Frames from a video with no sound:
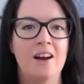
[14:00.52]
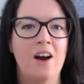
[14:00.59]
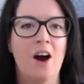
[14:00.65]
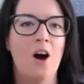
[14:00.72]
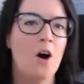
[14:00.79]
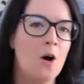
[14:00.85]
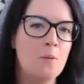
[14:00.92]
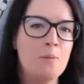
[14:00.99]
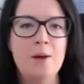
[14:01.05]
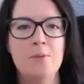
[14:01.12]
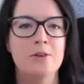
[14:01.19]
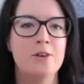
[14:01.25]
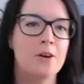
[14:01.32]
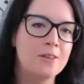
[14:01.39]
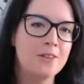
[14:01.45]
oh, people
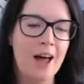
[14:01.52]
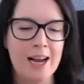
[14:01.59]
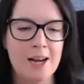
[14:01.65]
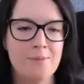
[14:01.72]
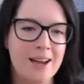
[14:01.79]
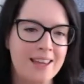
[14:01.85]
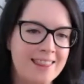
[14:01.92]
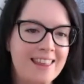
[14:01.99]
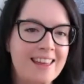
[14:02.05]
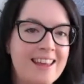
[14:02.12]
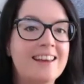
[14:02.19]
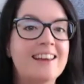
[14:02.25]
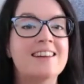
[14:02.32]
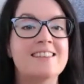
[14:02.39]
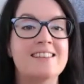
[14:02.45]
don't like my
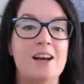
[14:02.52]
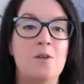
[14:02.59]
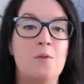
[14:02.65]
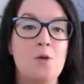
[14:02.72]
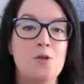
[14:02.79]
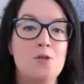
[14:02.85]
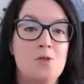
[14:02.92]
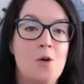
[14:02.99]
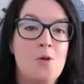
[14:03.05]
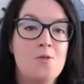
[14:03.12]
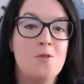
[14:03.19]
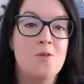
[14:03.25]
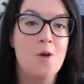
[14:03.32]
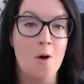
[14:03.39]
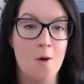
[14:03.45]
thing. And it's like, well, you
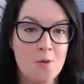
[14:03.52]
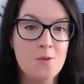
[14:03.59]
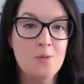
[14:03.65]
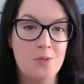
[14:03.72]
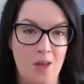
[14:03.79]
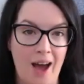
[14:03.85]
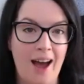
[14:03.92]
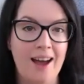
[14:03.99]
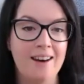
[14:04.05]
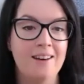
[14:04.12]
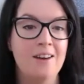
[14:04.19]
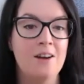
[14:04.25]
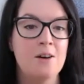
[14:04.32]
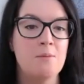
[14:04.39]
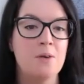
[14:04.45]
don't know that,
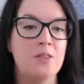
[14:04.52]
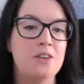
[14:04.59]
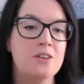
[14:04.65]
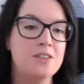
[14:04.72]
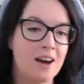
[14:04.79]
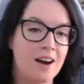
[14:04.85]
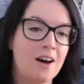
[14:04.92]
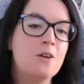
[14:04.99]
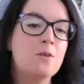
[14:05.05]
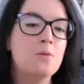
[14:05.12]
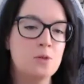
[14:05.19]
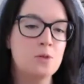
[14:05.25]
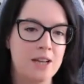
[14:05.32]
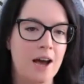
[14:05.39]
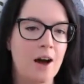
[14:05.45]
but the data will
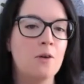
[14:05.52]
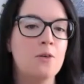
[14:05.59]
tell you